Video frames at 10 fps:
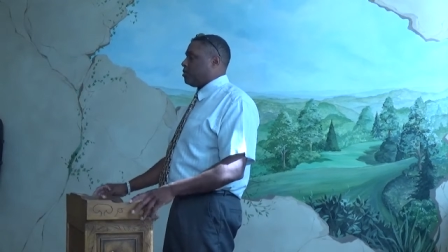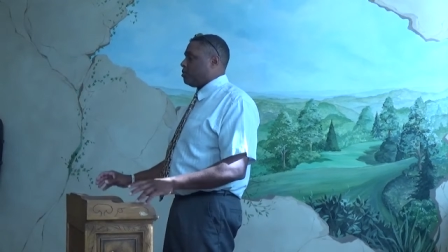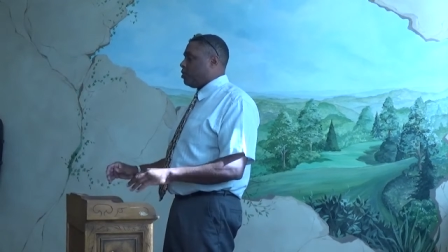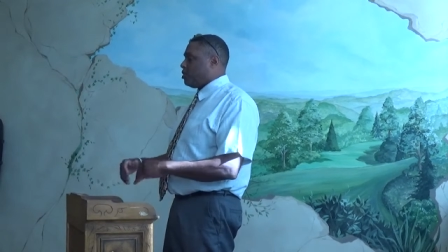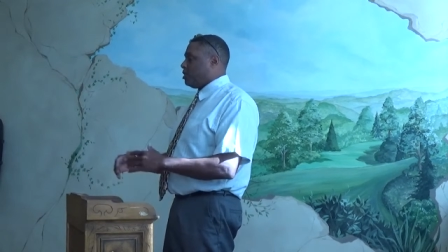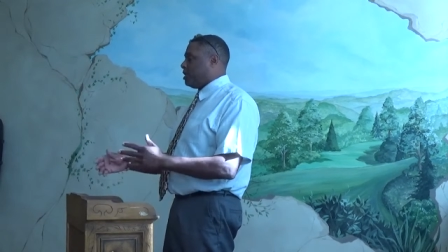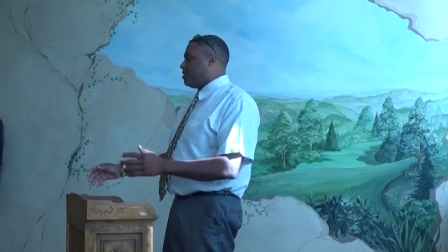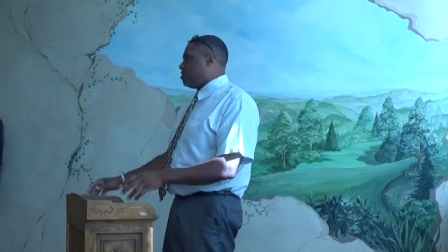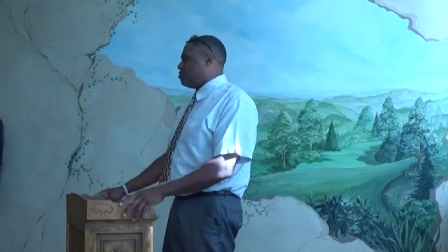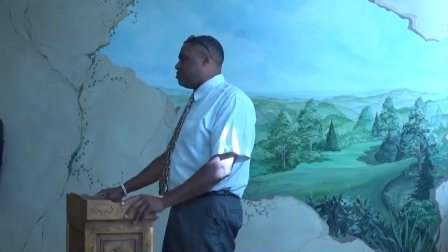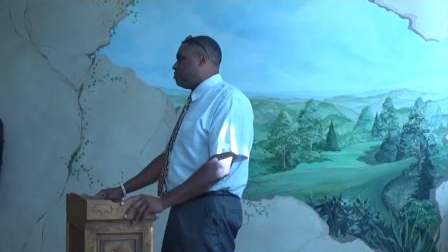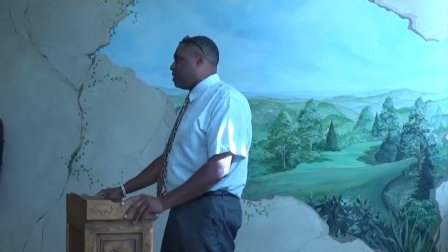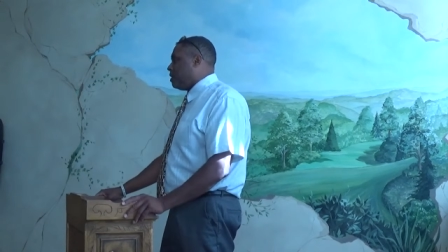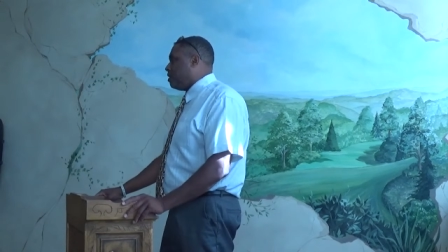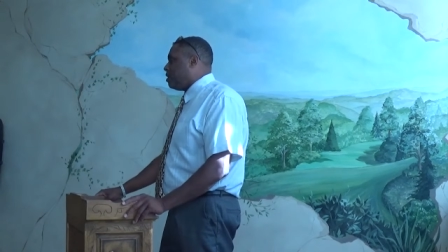we couldn't get there. It was too
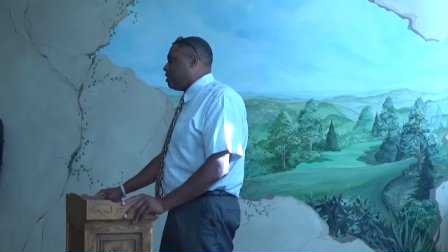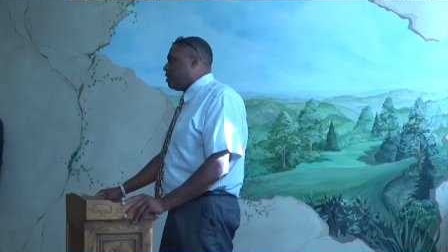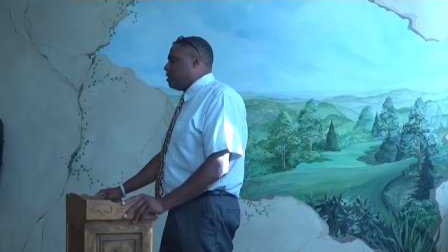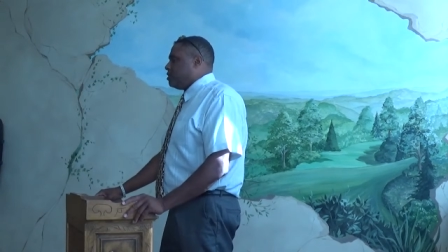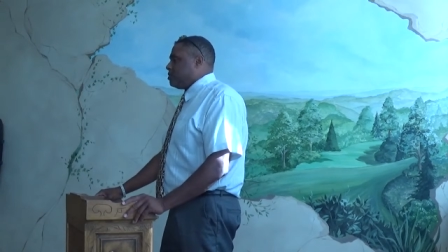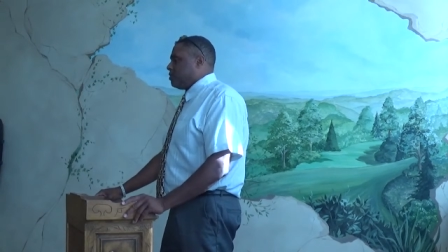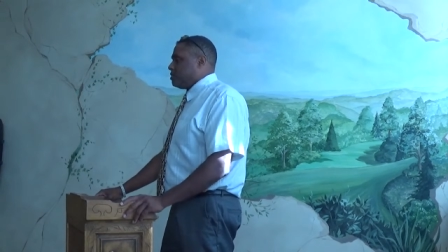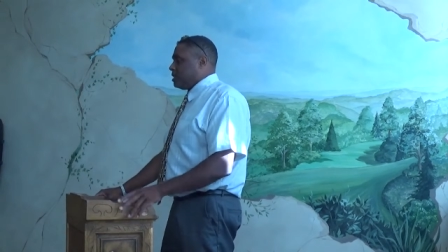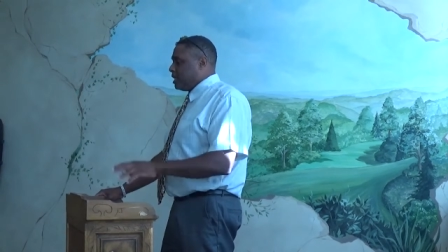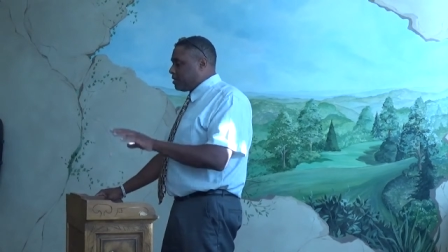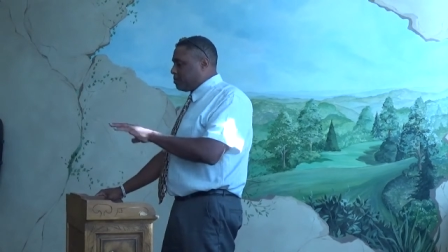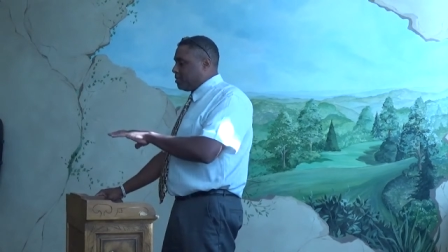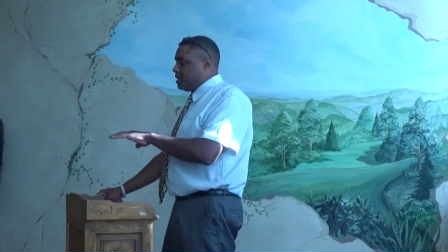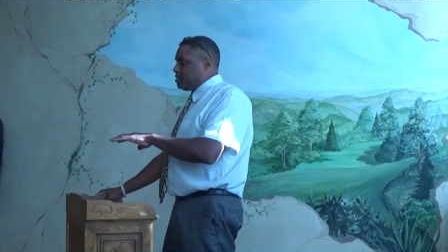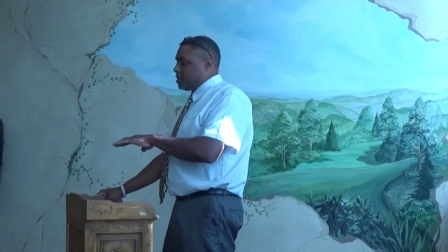muddy. So there's another
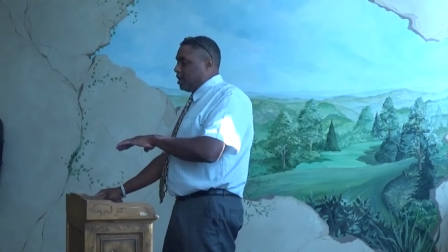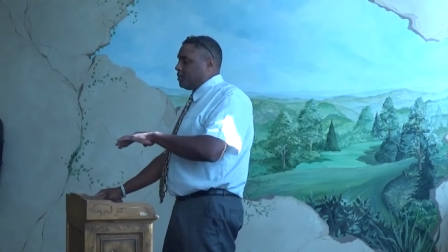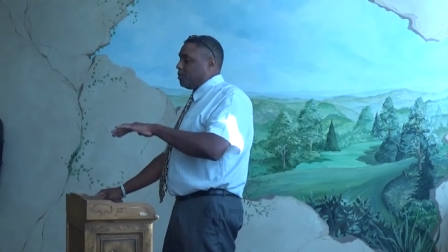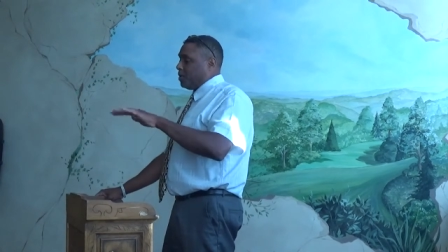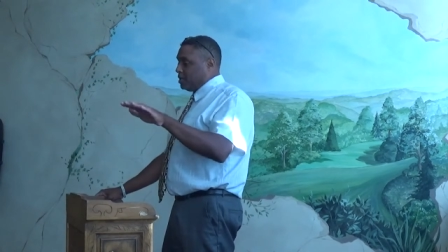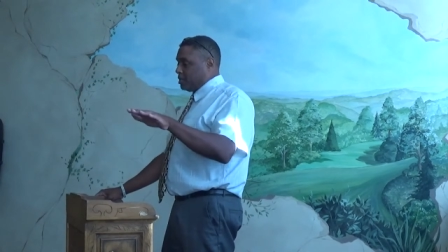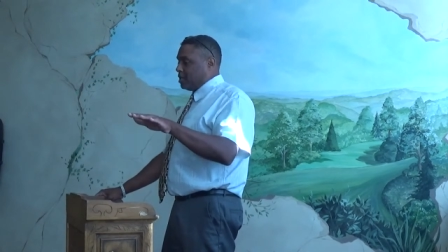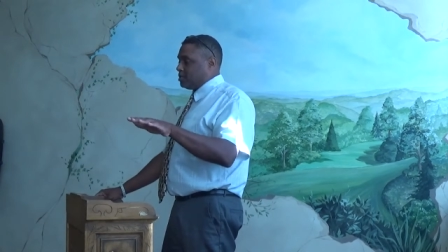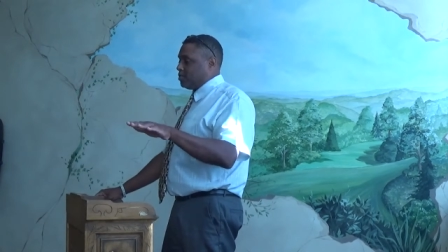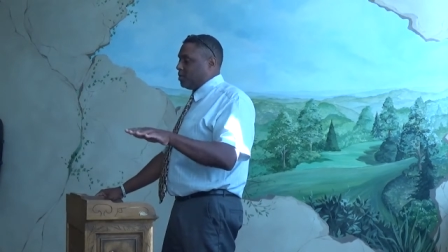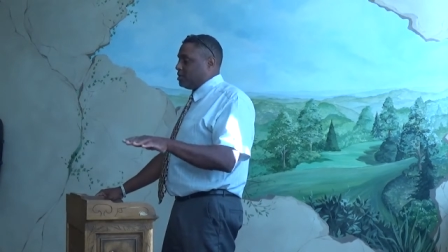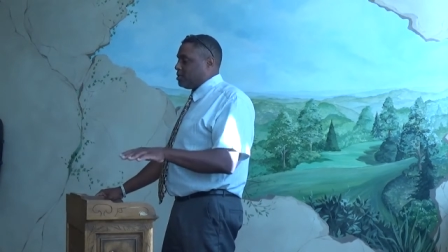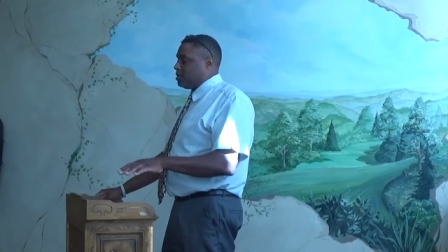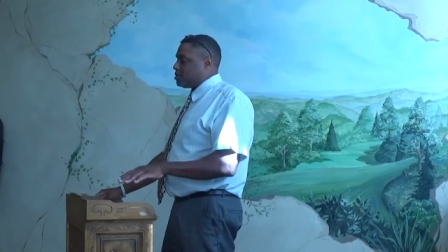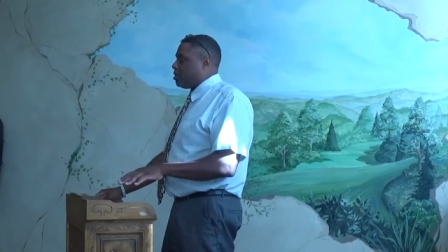place on the way to Cousin Wayne's,
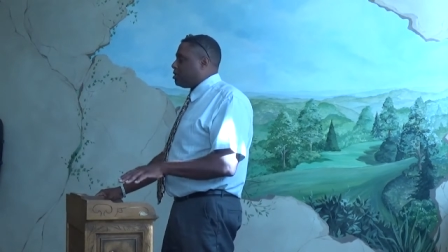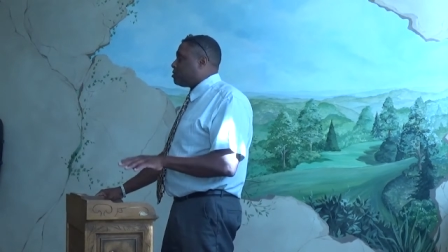and it's called